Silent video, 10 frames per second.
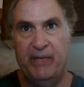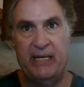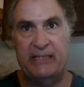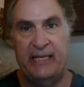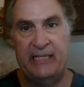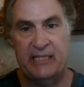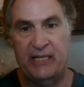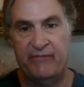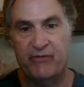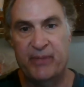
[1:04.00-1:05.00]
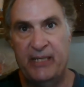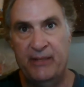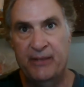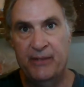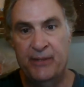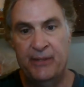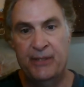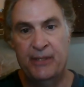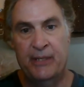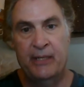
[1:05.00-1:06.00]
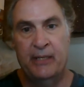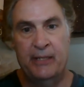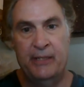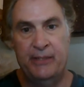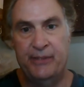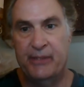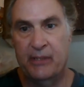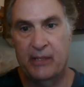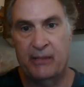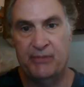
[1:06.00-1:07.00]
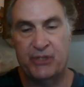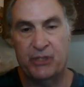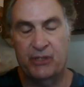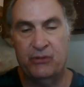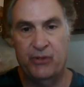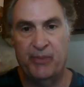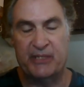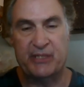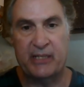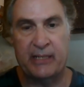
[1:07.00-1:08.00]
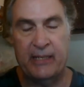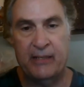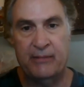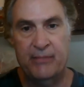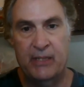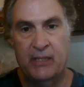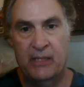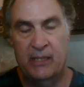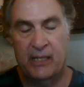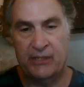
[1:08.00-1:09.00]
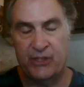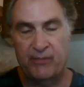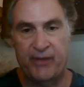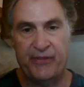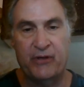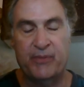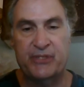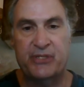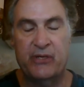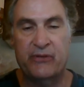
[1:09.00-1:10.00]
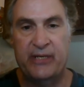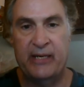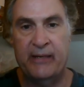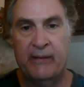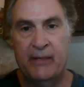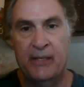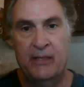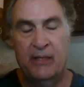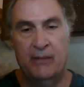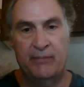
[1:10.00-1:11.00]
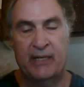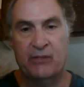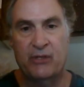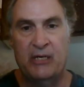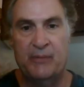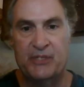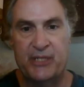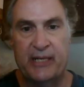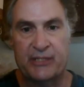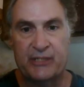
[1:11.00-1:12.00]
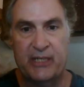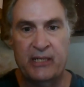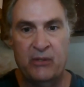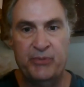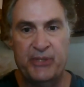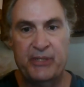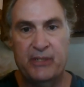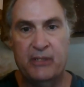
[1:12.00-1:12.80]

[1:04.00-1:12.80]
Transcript: bad day today for me, and I'm just going to do the best that I can. I saw my therapist the other day, but I don't know how much it actually helped.